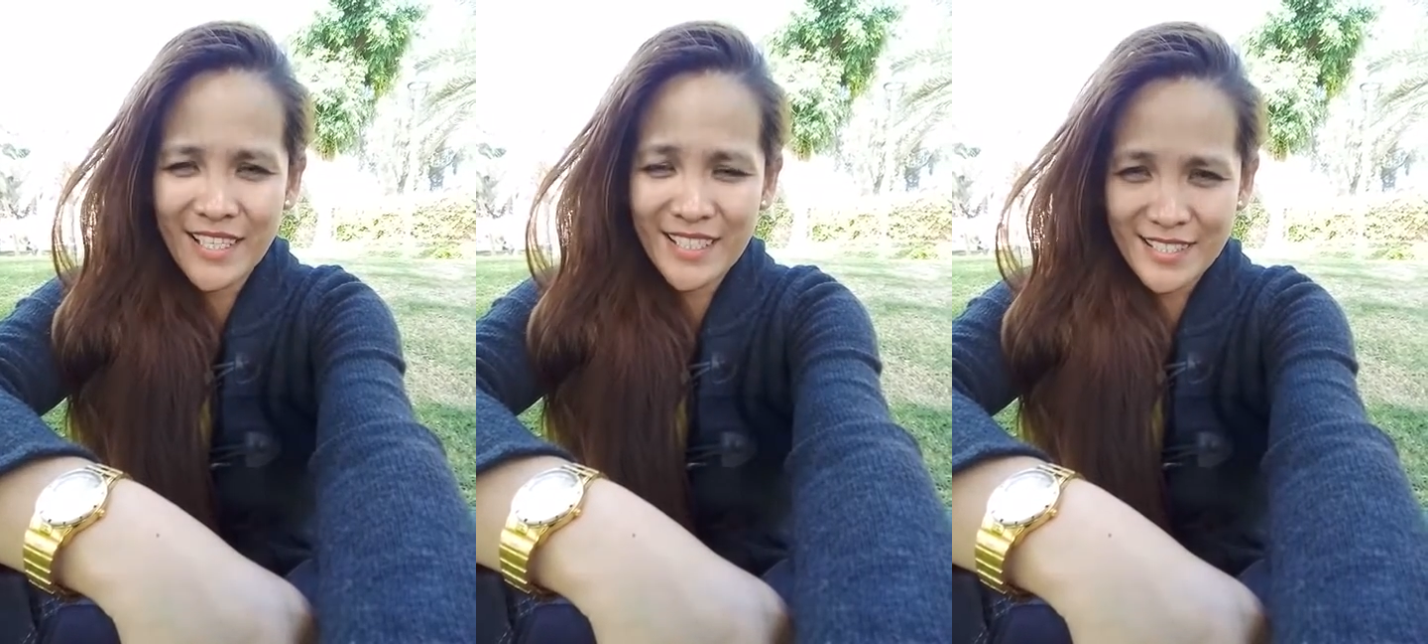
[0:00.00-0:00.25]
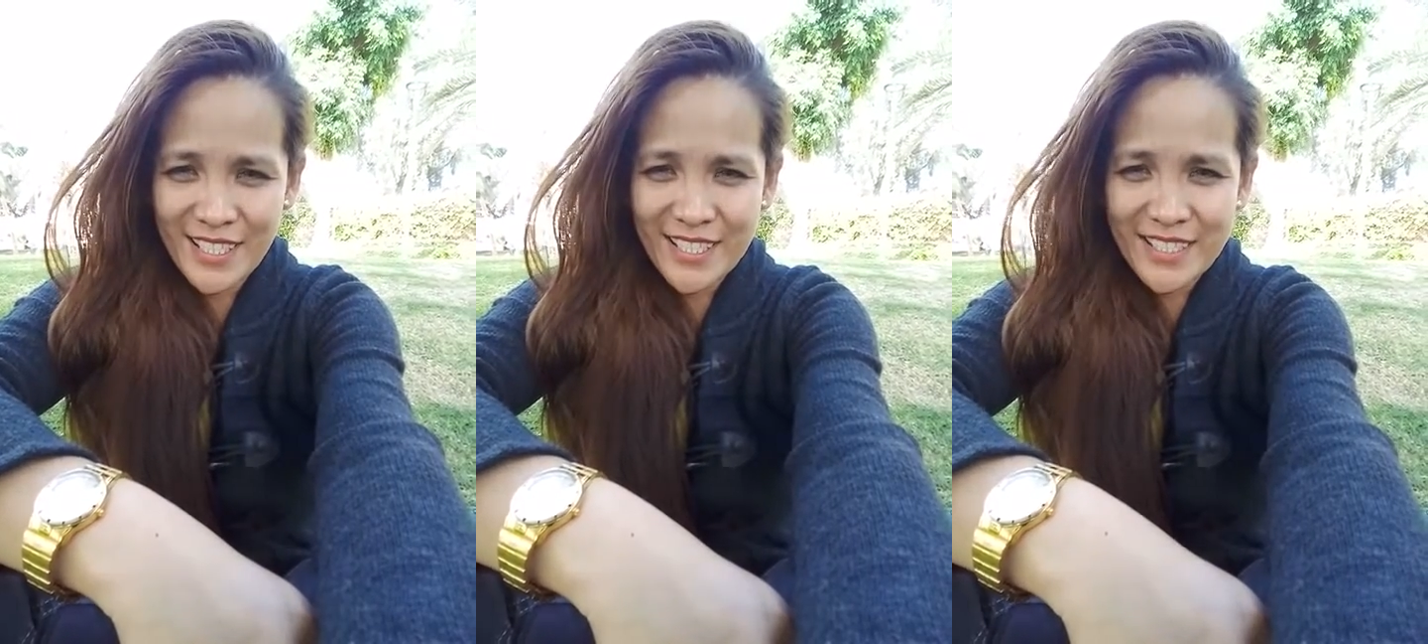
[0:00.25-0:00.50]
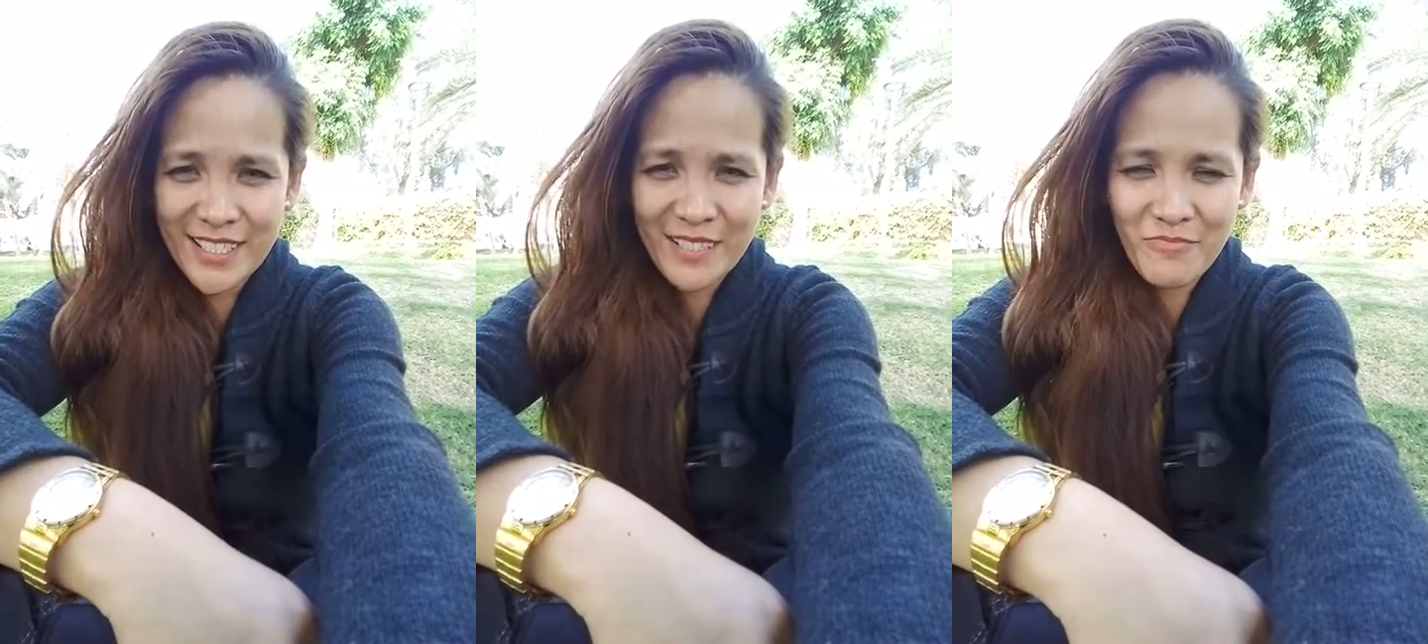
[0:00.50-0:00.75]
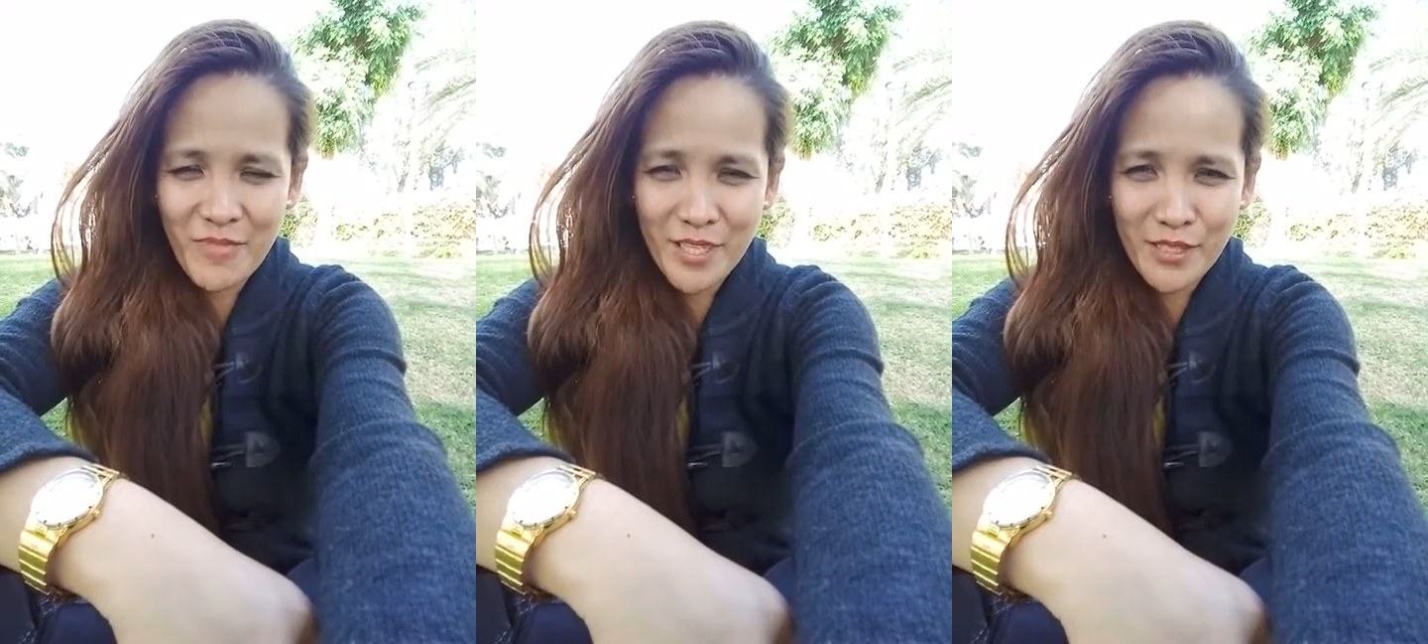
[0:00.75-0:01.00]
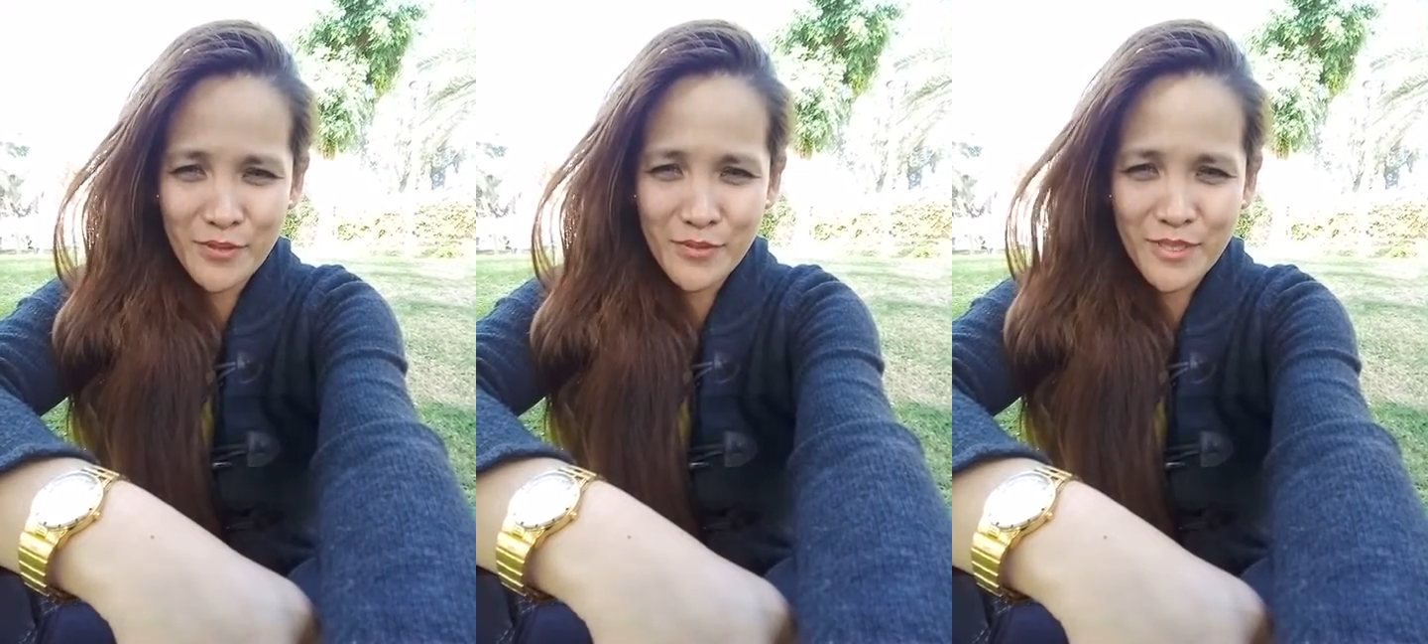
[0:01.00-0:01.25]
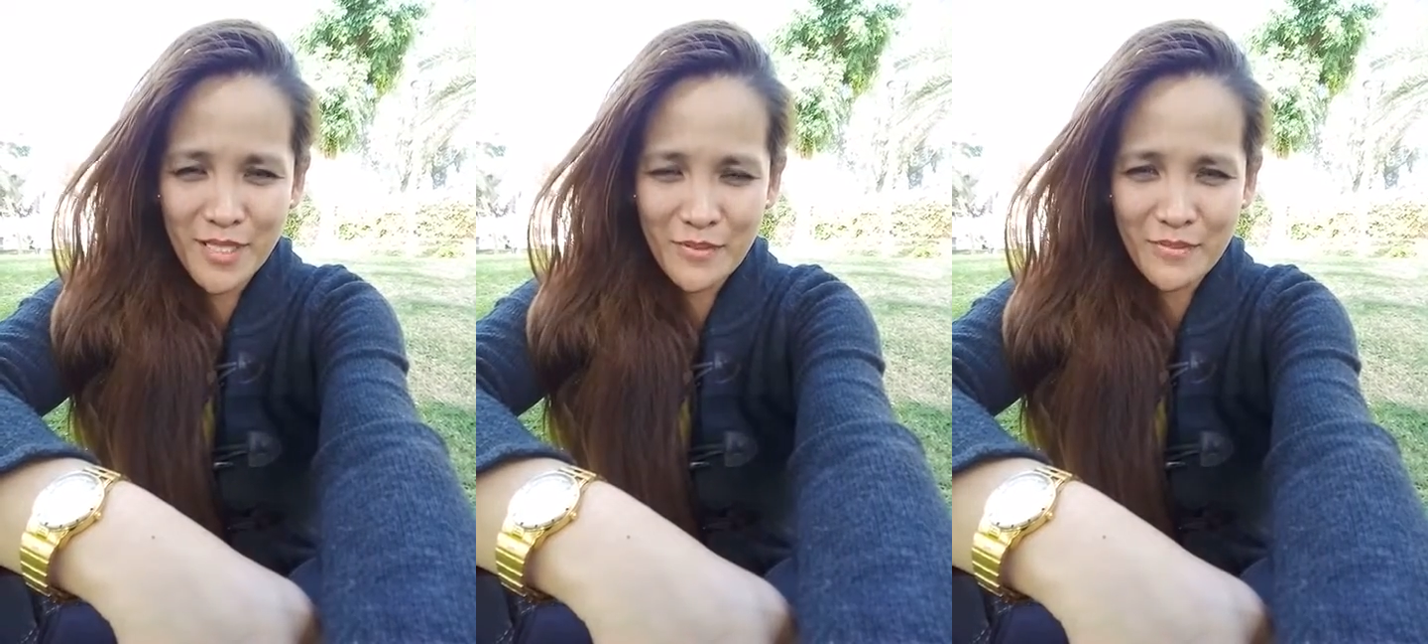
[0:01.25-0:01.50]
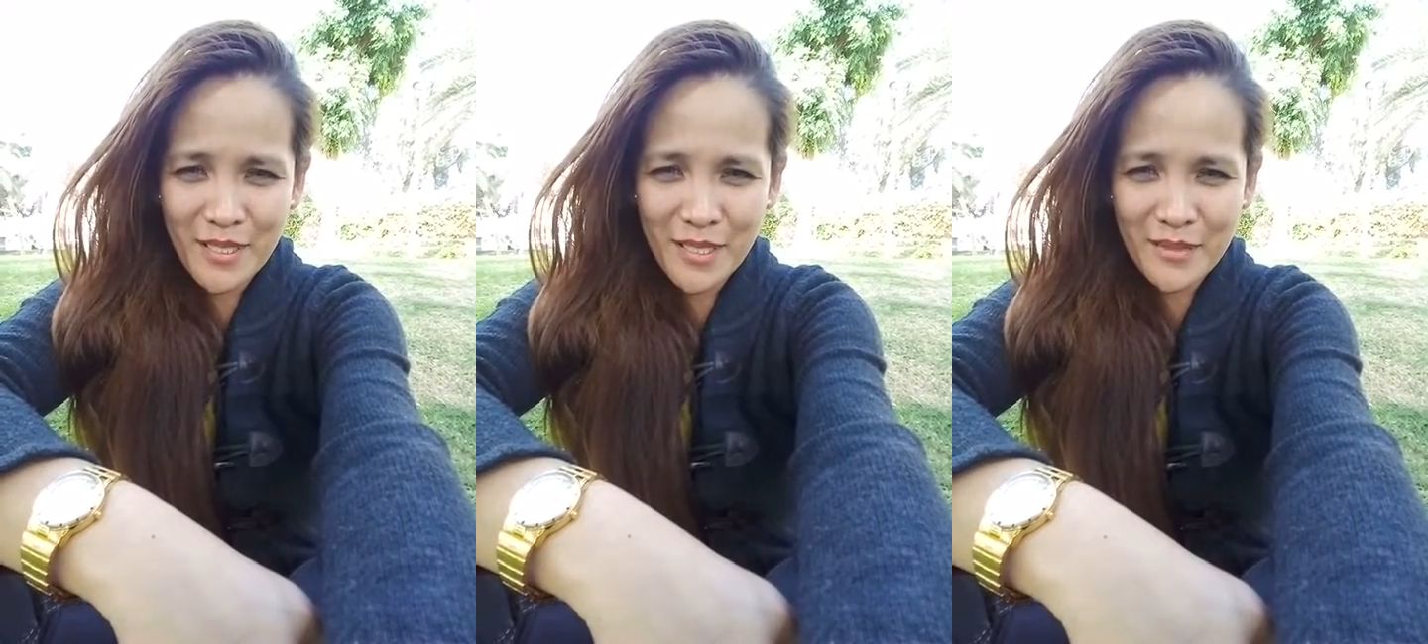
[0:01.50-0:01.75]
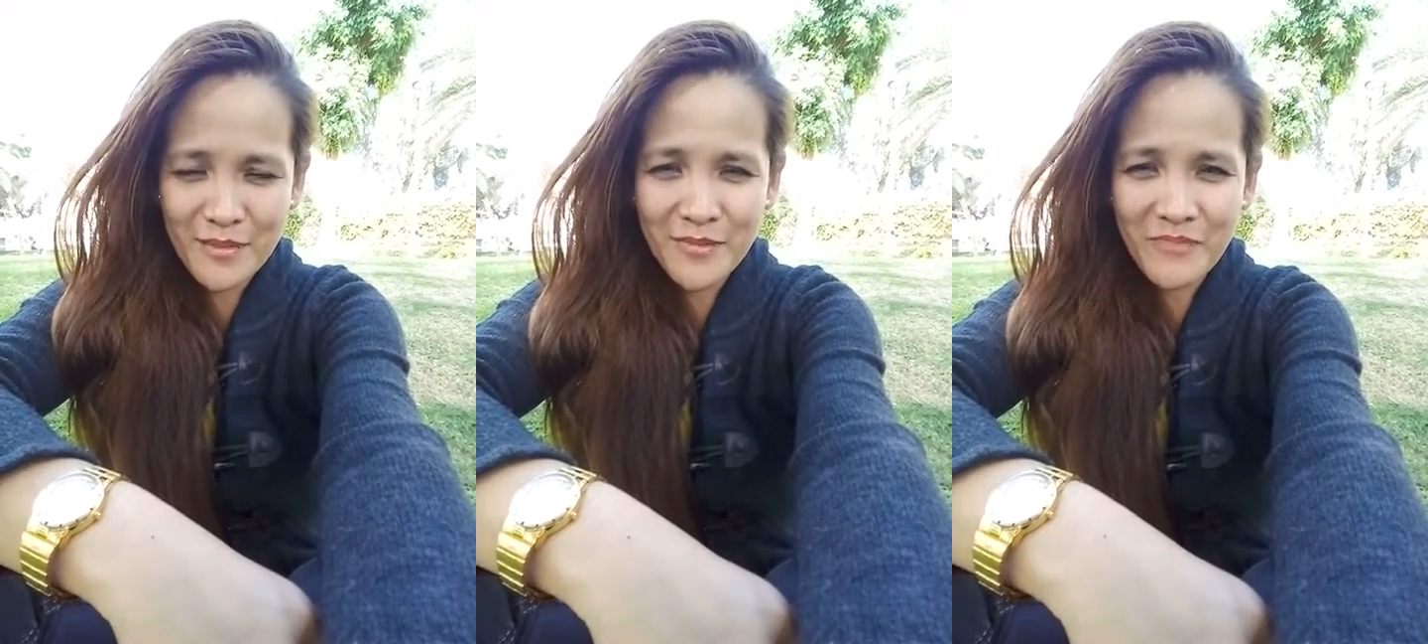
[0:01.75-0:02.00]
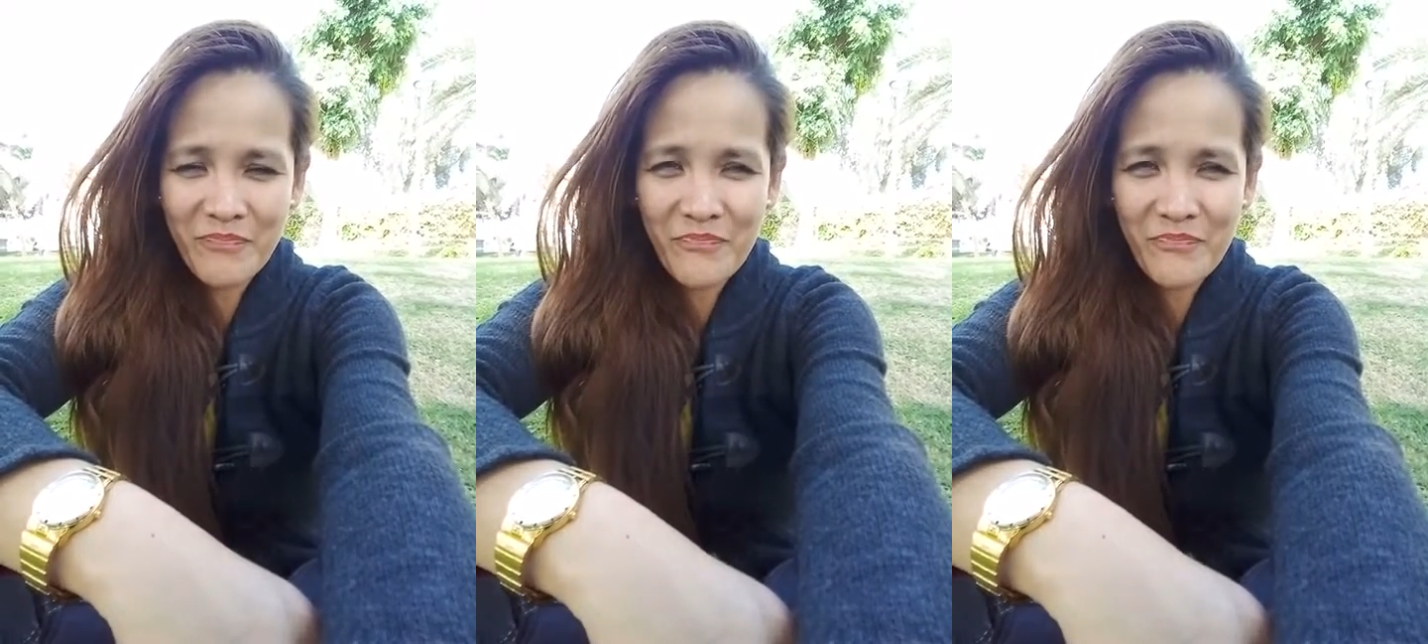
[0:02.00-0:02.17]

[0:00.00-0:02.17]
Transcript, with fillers: adjusting my new job now.